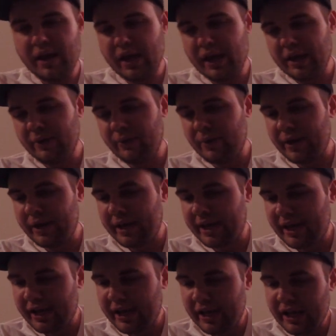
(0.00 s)

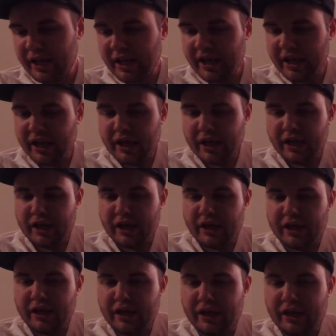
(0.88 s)
anyway,
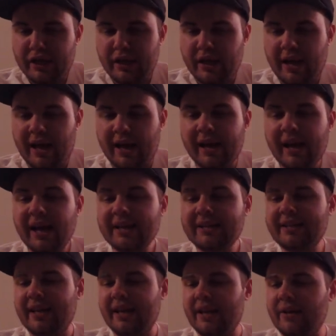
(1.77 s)
I
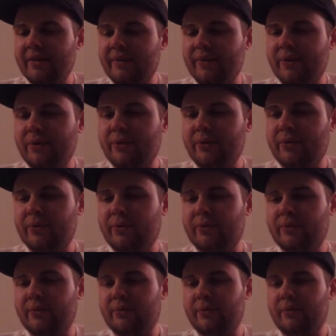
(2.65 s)
got to
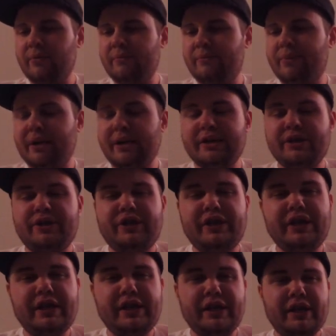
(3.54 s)
interview Big
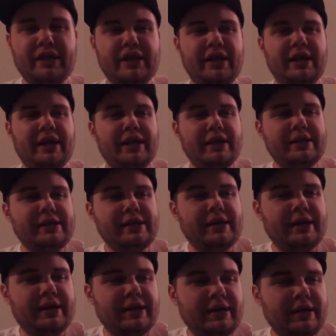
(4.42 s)
G and
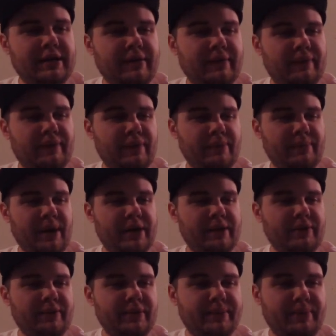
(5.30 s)
for my
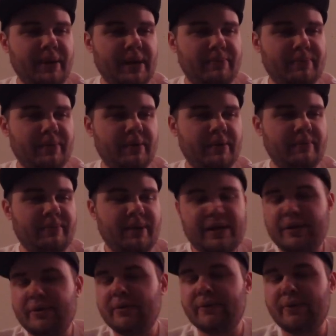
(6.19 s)
newspaper,
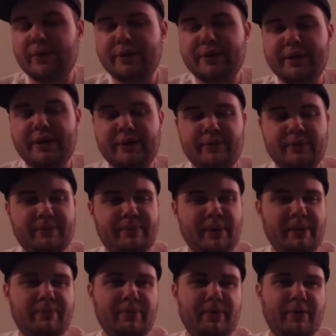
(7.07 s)
my university
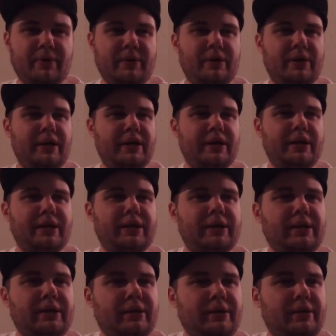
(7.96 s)
newspaper, and
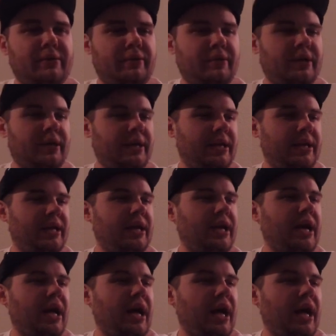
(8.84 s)
literally